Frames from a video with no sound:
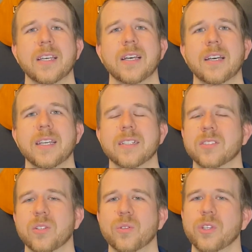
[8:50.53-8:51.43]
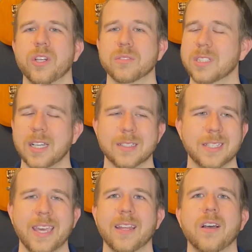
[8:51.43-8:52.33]
And so, stocks
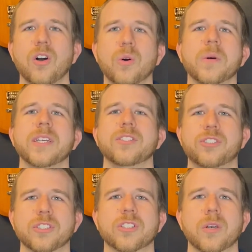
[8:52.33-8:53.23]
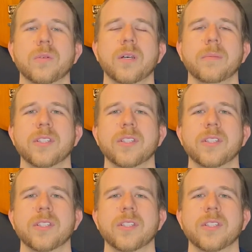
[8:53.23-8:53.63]
can't always just go up.